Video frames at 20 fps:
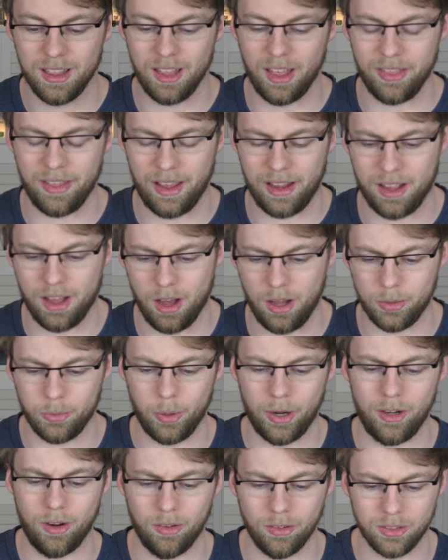that that card
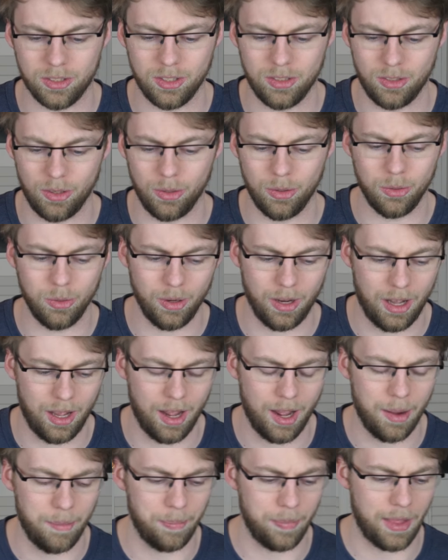went on to do,
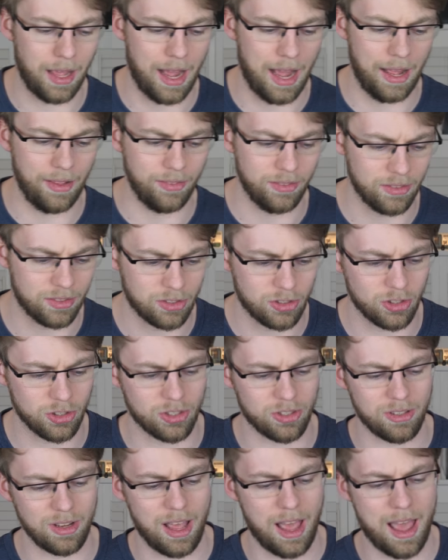um, and
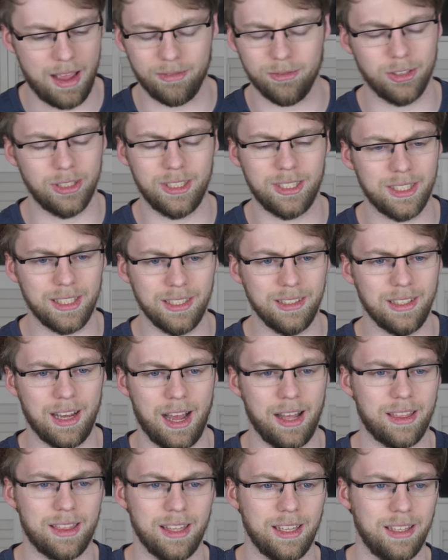just everything.
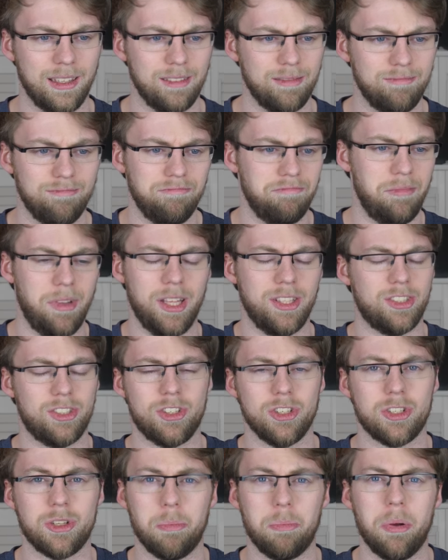I think it's
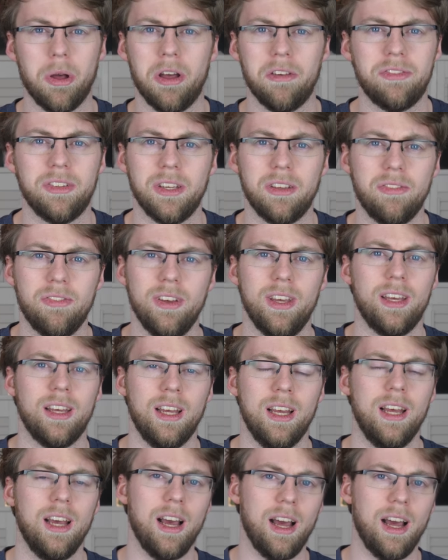just a perfect fit.